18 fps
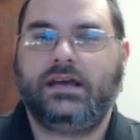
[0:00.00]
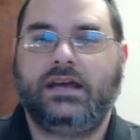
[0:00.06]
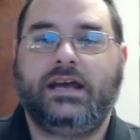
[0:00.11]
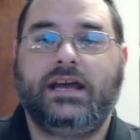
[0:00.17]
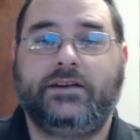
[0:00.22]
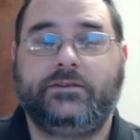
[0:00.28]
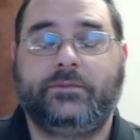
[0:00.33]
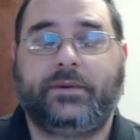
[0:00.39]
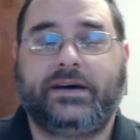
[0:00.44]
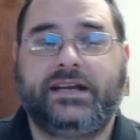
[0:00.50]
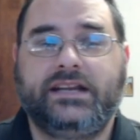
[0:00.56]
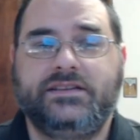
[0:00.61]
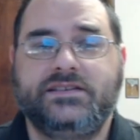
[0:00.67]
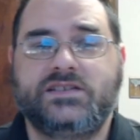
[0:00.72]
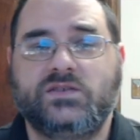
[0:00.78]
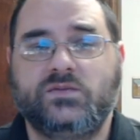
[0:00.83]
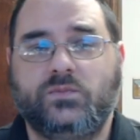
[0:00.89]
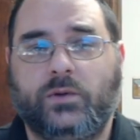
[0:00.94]
Hey everybody,
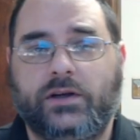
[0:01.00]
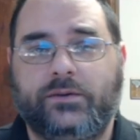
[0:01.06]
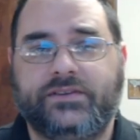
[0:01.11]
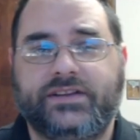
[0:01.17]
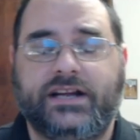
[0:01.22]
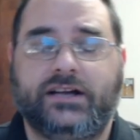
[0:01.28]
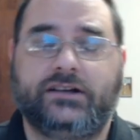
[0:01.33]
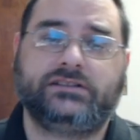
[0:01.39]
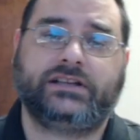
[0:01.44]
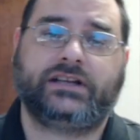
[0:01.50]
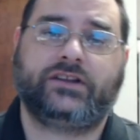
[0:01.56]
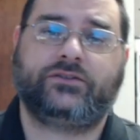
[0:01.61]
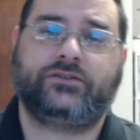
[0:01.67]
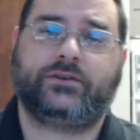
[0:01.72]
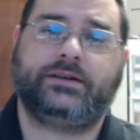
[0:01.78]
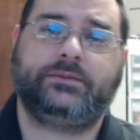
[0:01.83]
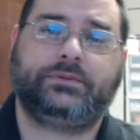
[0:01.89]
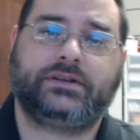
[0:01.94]
this is Will of Carolina
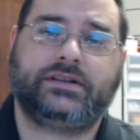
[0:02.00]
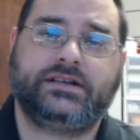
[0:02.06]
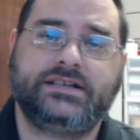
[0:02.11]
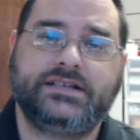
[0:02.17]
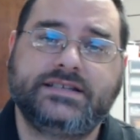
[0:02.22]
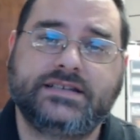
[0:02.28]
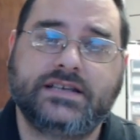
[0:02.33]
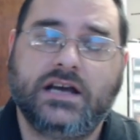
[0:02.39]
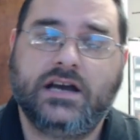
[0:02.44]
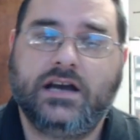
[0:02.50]
Thread Place.